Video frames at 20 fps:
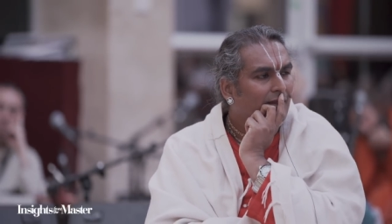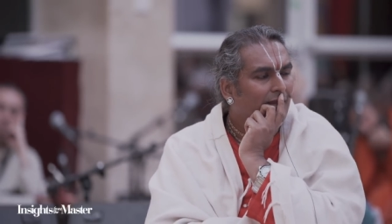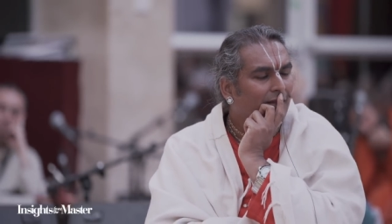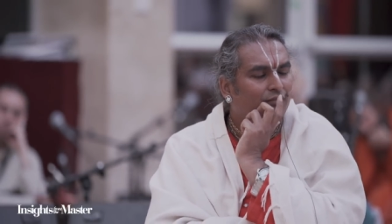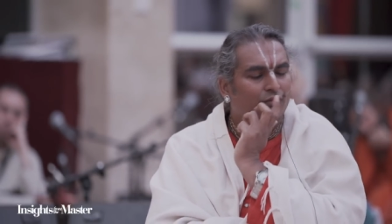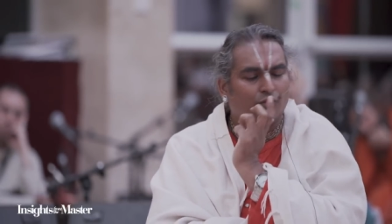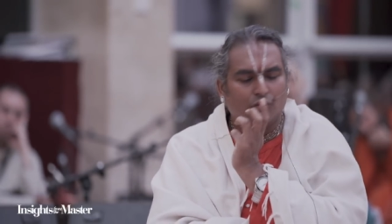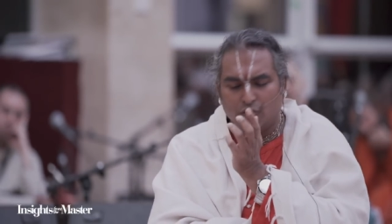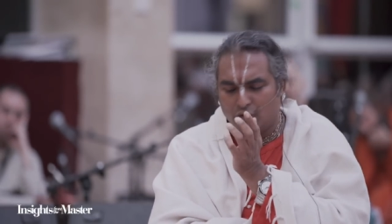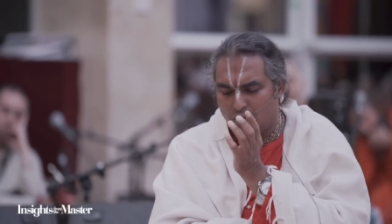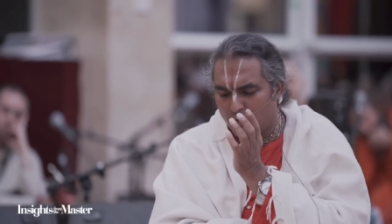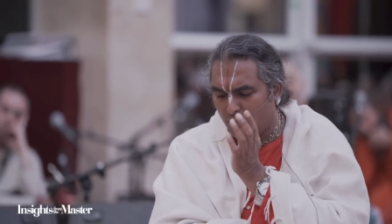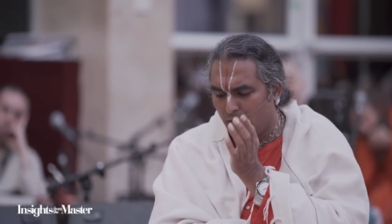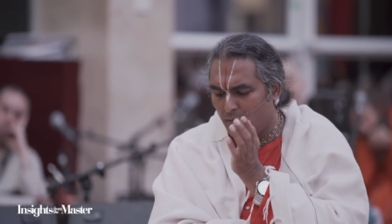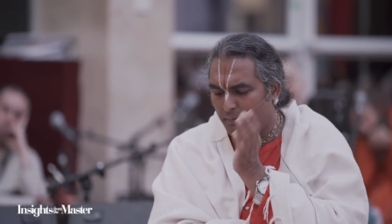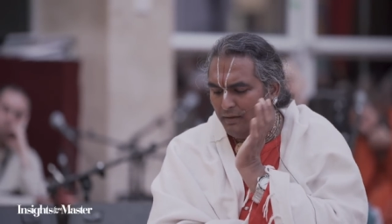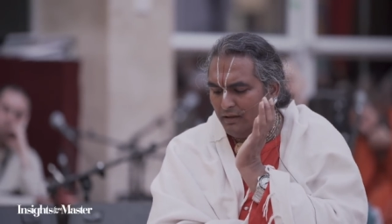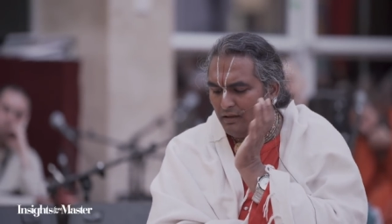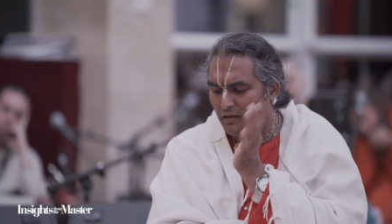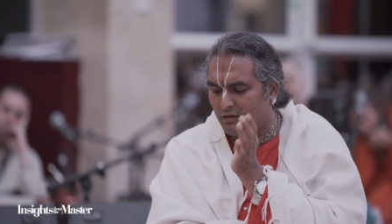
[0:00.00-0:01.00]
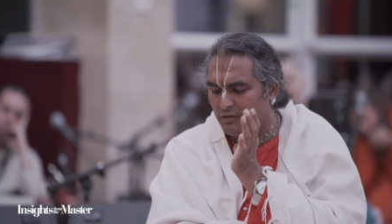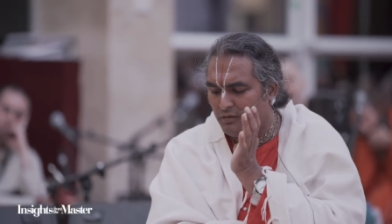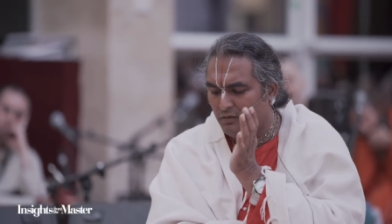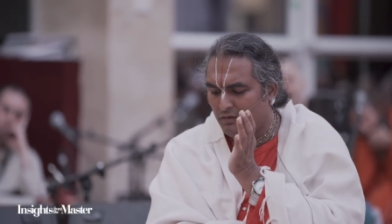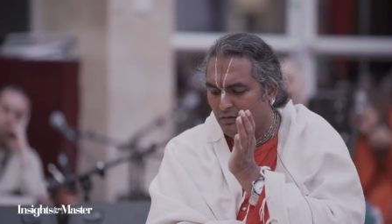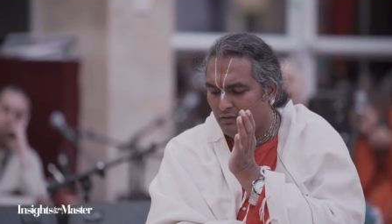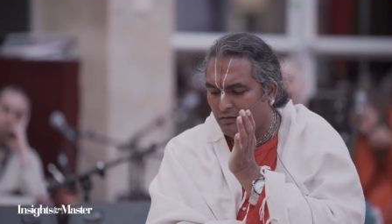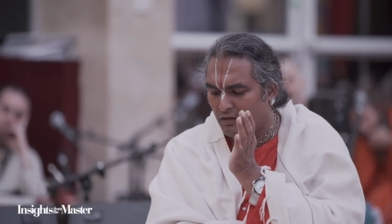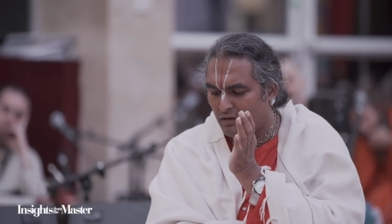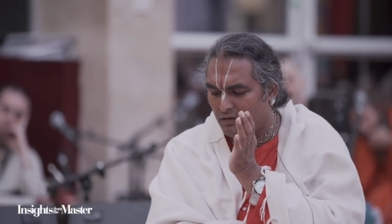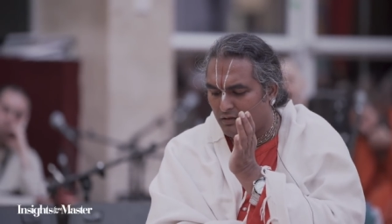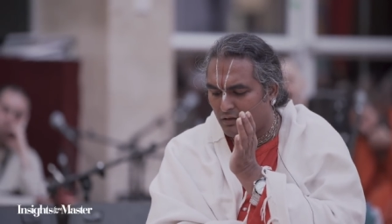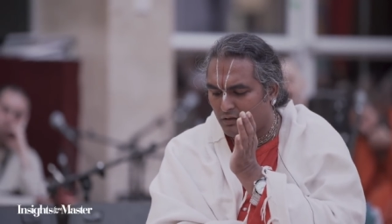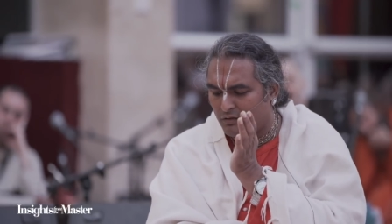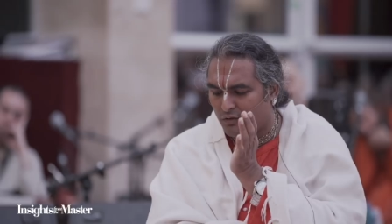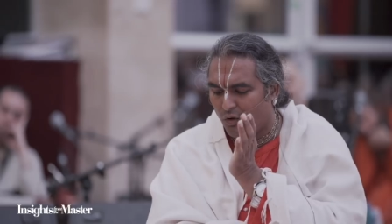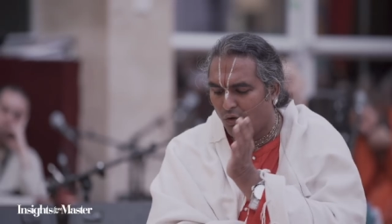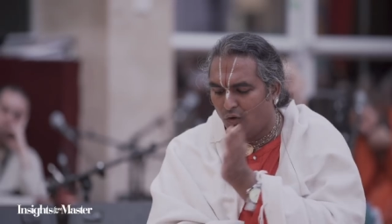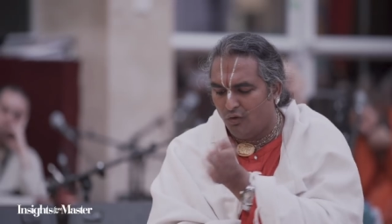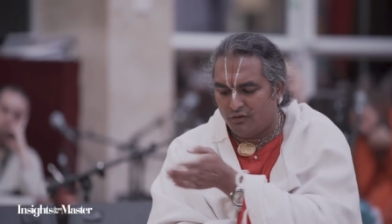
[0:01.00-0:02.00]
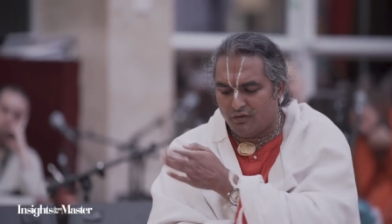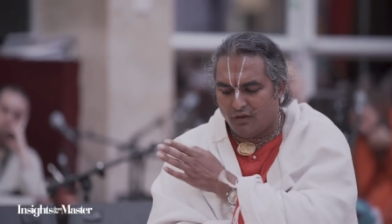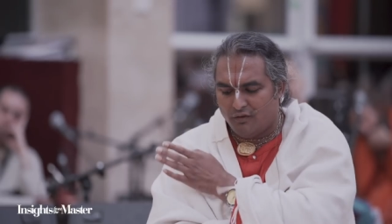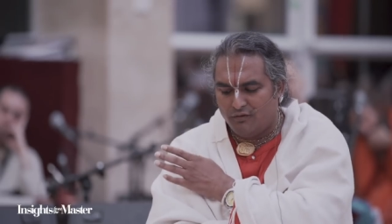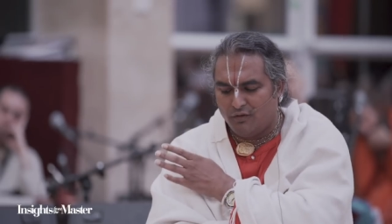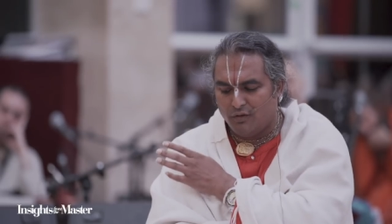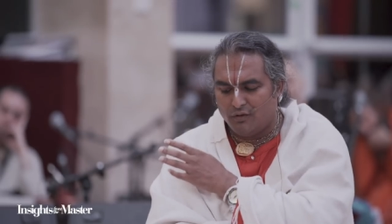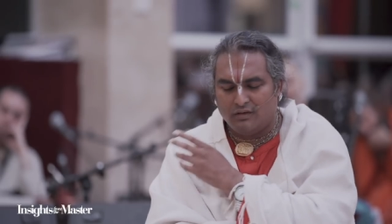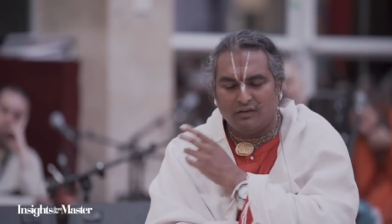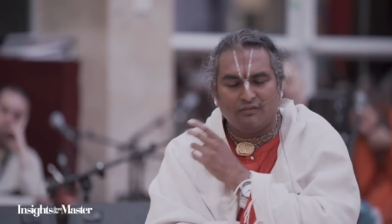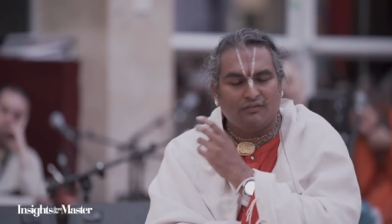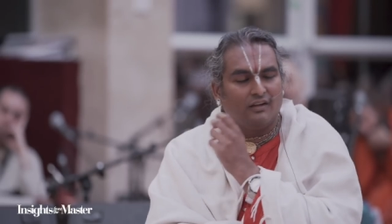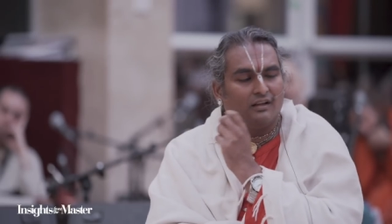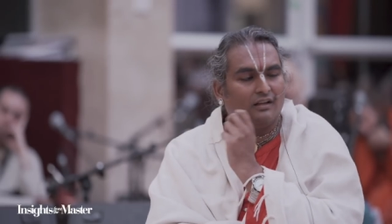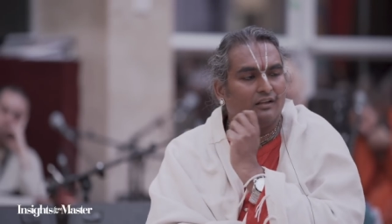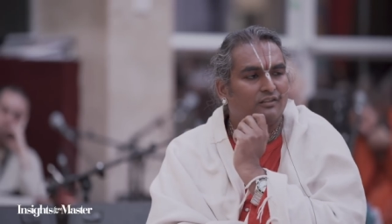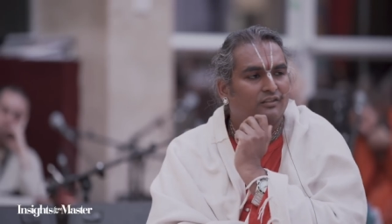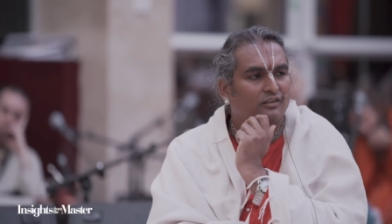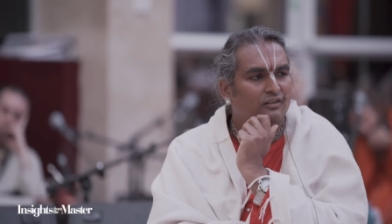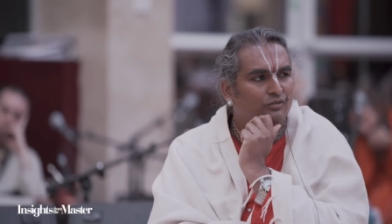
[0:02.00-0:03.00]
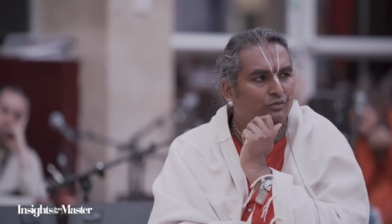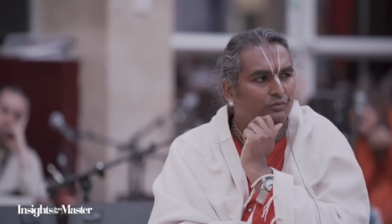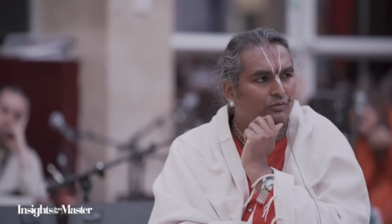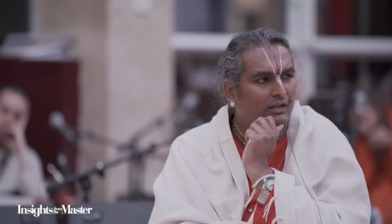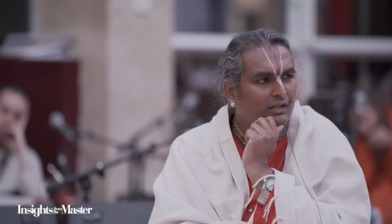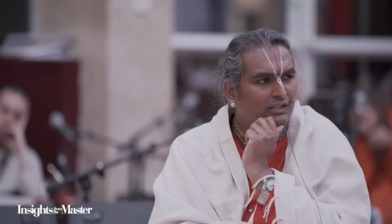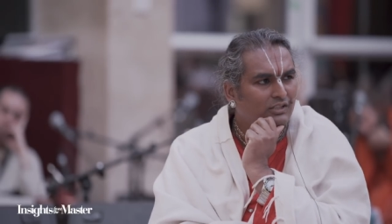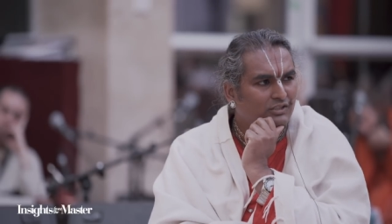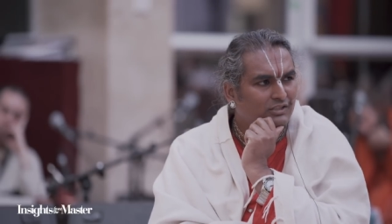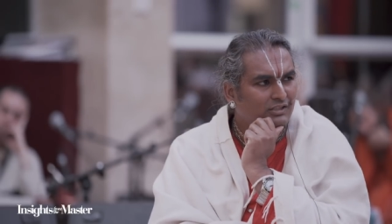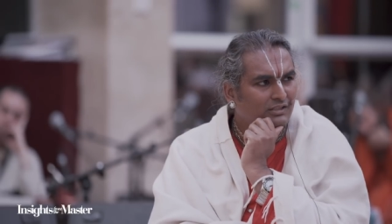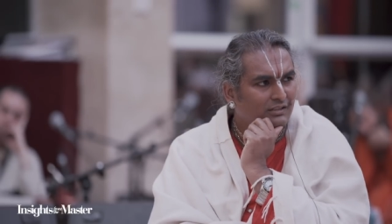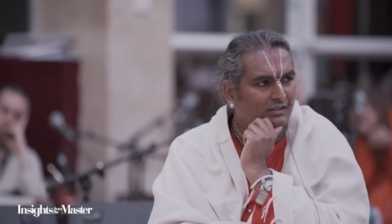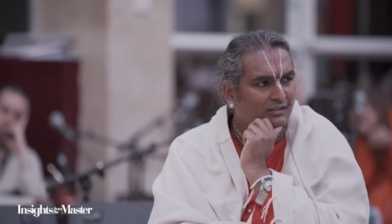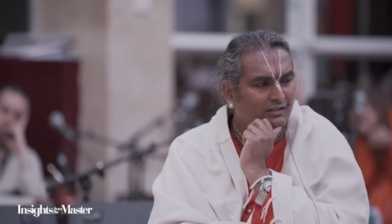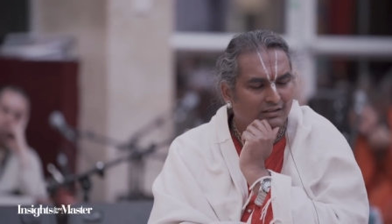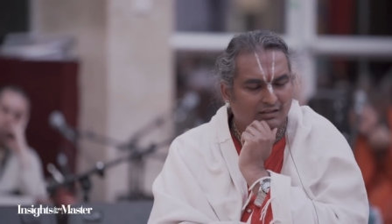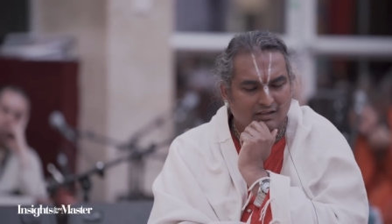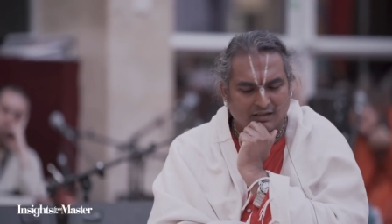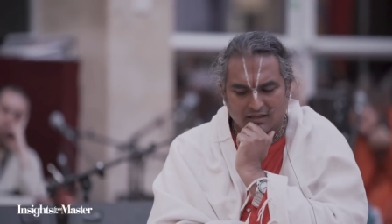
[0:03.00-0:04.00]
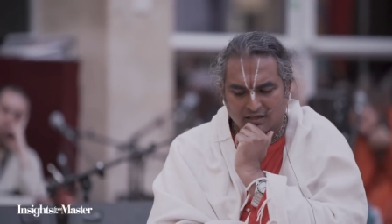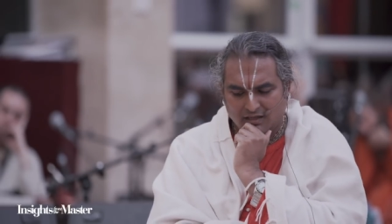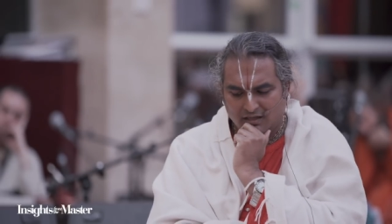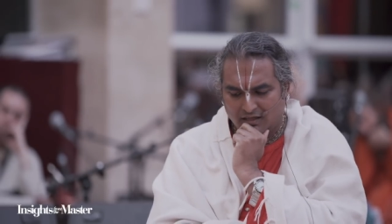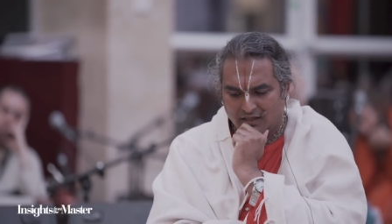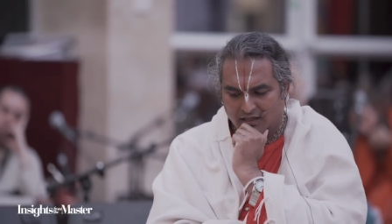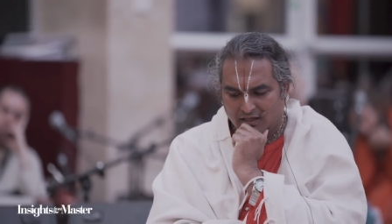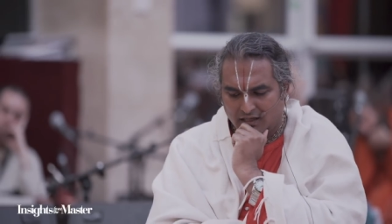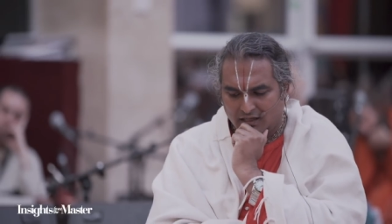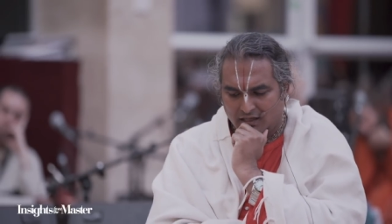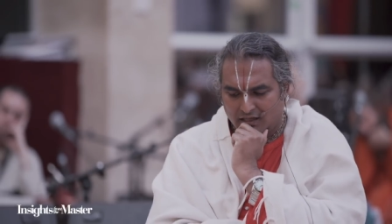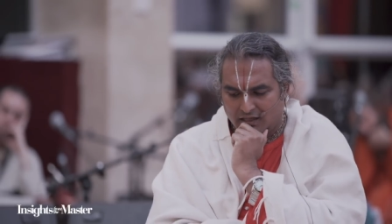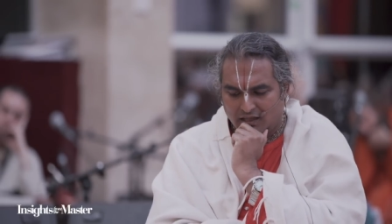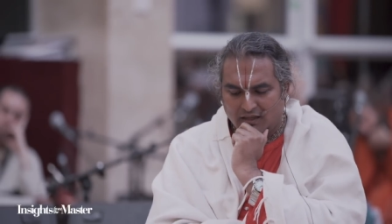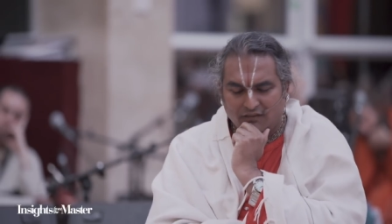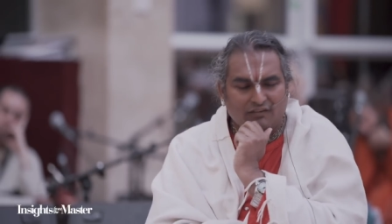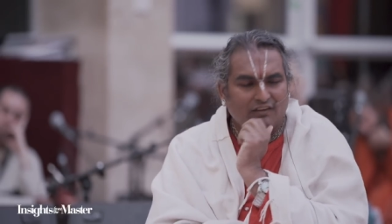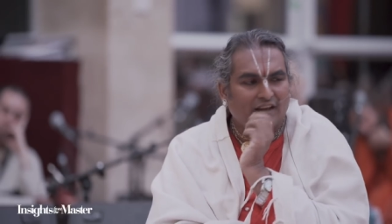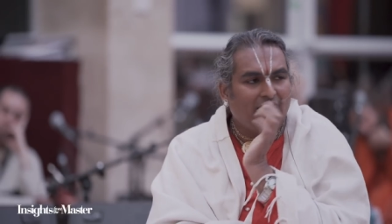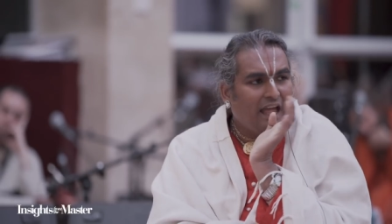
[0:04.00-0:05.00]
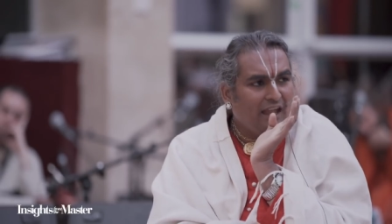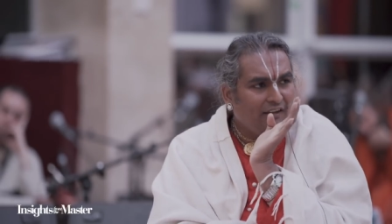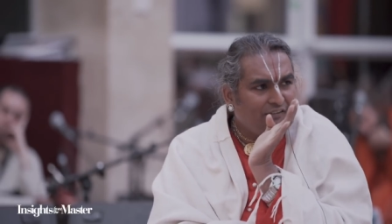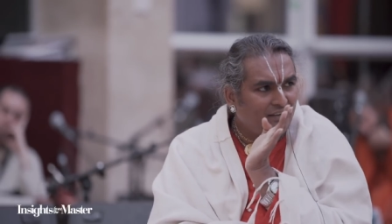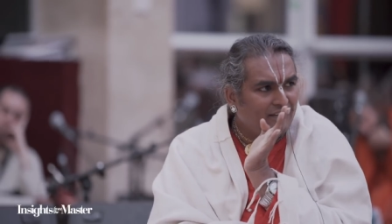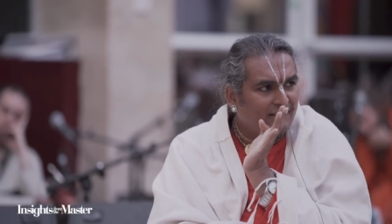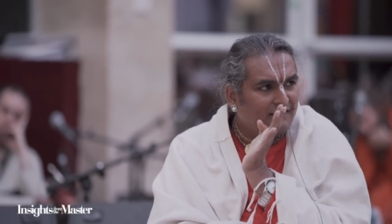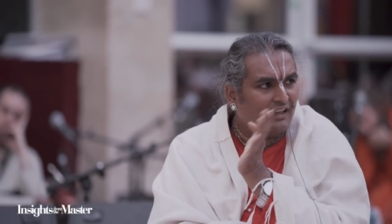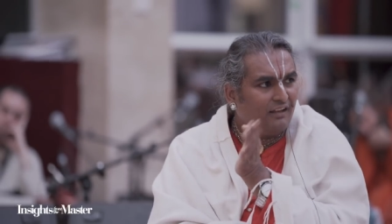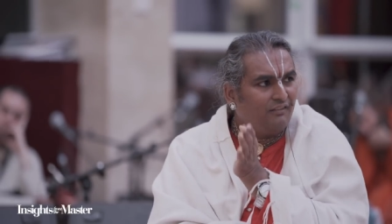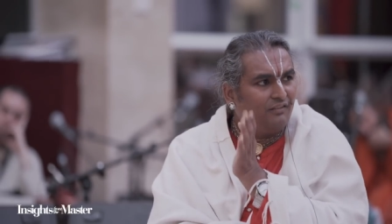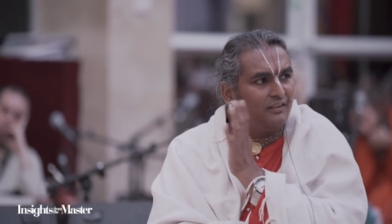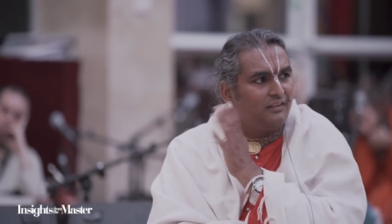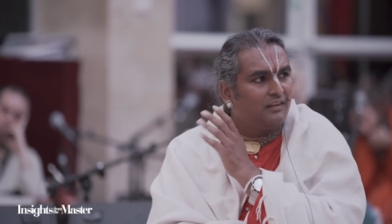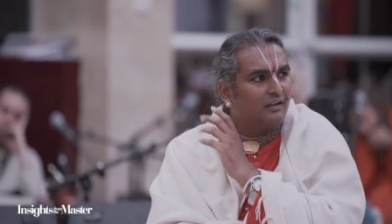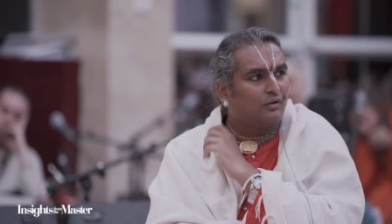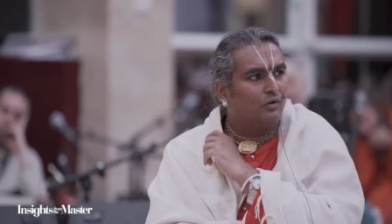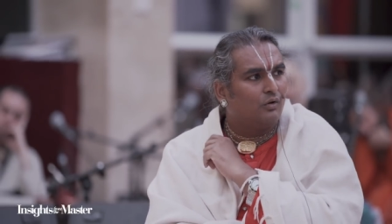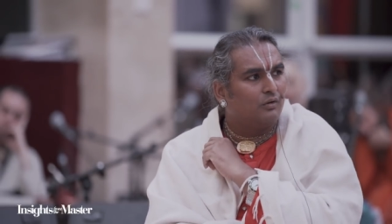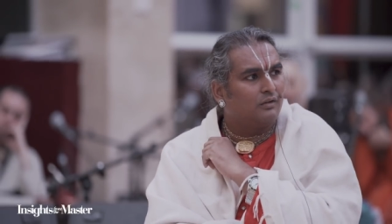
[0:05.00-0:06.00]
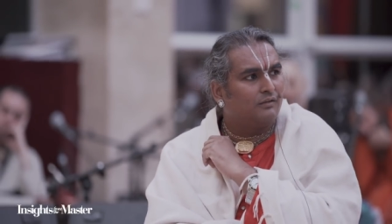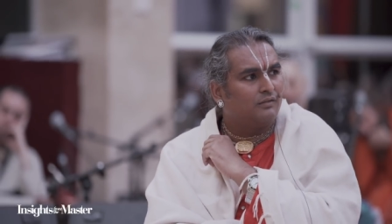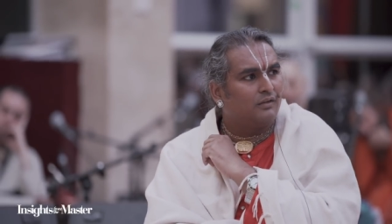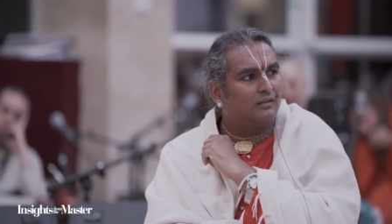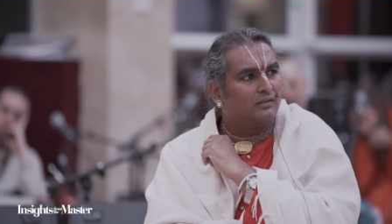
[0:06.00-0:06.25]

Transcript: If Guru will be the, the, the cause of your difficult situation, if life itself is the cause of